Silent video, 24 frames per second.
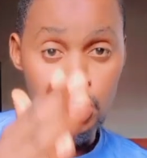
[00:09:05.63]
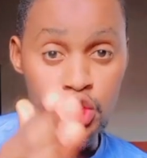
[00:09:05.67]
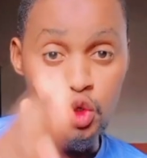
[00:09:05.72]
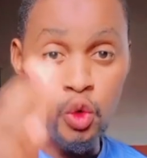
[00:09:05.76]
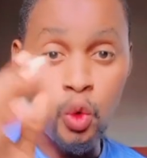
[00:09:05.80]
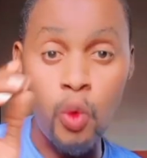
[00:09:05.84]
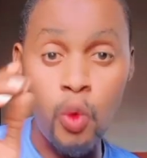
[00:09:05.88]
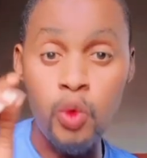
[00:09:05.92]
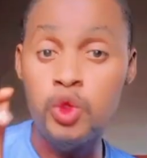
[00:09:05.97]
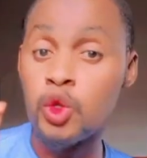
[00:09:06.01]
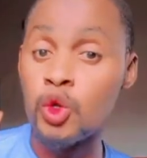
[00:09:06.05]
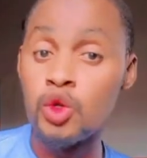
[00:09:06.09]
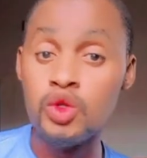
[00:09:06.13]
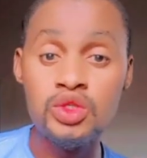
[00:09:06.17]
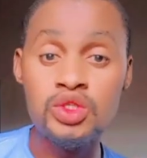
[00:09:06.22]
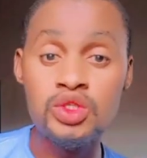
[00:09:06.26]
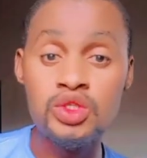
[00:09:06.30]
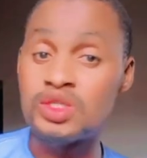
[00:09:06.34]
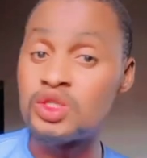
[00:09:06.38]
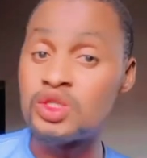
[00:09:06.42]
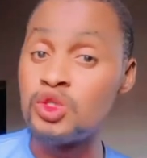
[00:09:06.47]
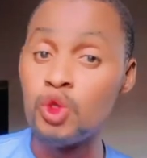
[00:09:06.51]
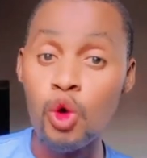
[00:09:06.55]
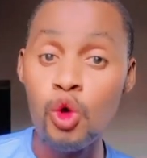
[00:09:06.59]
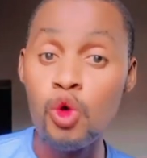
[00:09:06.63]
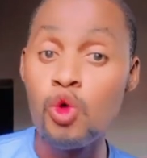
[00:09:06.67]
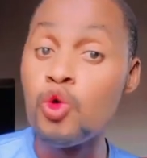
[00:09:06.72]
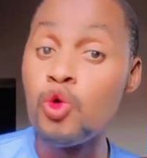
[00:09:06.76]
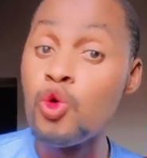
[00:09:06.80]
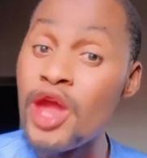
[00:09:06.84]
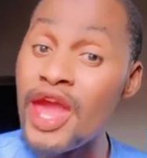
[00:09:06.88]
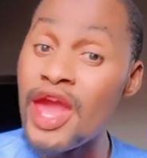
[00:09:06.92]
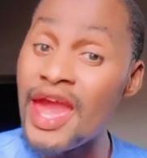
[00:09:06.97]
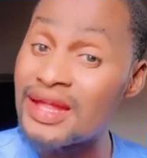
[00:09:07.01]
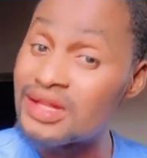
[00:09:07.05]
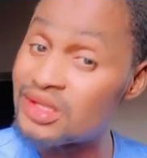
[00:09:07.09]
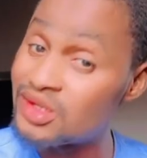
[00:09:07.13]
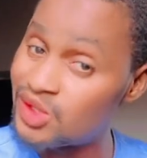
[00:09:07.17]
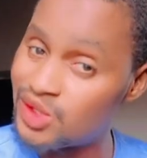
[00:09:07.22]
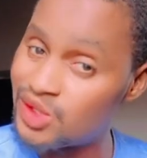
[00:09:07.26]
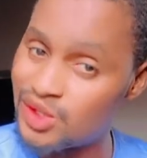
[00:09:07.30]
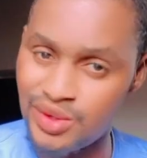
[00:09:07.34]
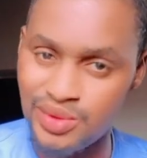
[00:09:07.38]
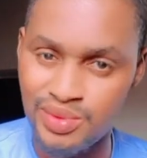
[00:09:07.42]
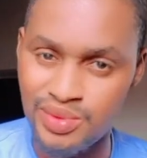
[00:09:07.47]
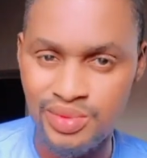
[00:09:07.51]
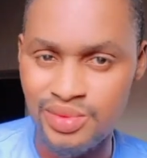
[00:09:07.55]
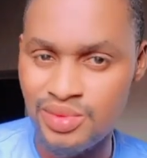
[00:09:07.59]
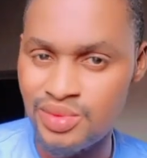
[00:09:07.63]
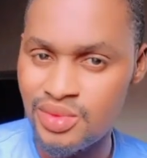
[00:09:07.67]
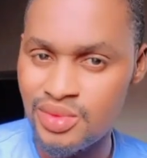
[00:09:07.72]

You don't know who hates you.